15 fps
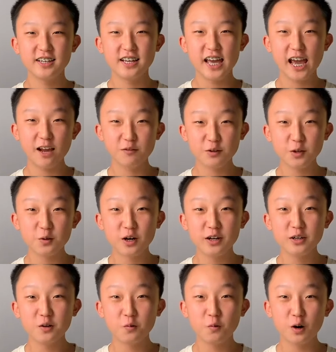Hey
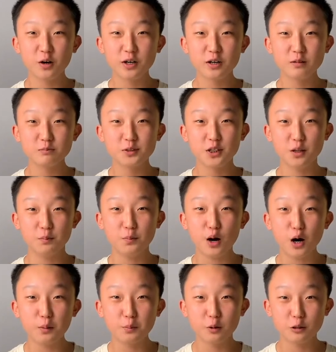everyone, welcome to the
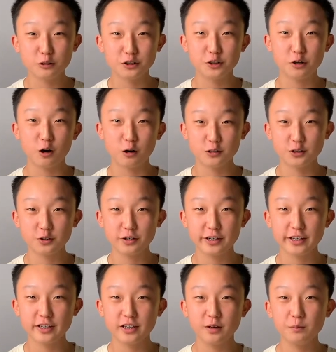Pop Culture Arts
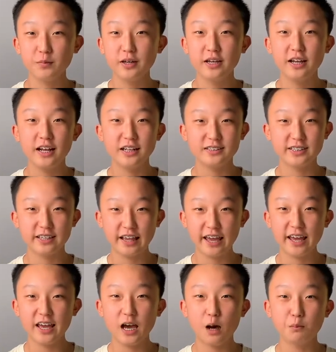Curriculum, and
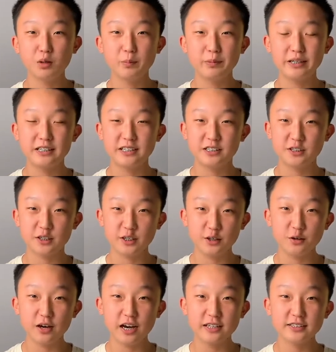today I'm going to be teaching
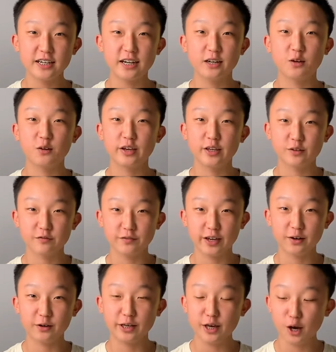you guys how to create your
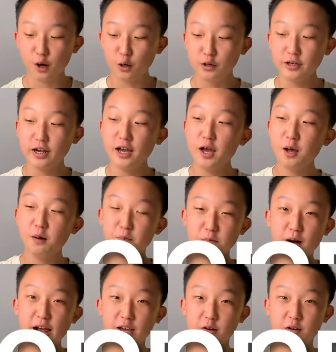very own
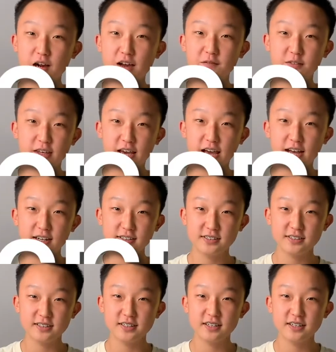Minecraft Ghast.